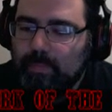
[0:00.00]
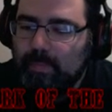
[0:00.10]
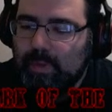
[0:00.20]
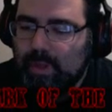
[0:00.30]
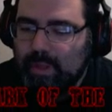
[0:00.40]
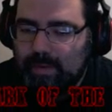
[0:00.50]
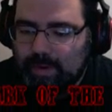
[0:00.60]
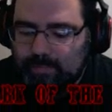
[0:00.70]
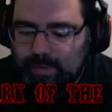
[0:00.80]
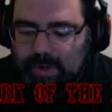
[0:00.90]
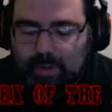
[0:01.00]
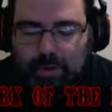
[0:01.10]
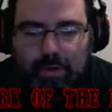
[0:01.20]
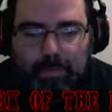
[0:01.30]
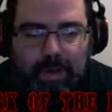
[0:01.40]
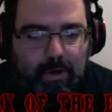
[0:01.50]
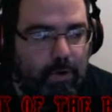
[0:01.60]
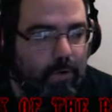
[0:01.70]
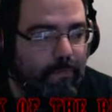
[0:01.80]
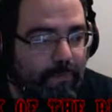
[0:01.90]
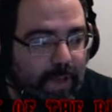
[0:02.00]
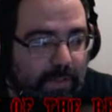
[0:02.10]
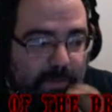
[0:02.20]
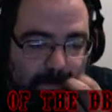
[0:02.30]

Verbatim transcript: and they have a convenient little command here called fix,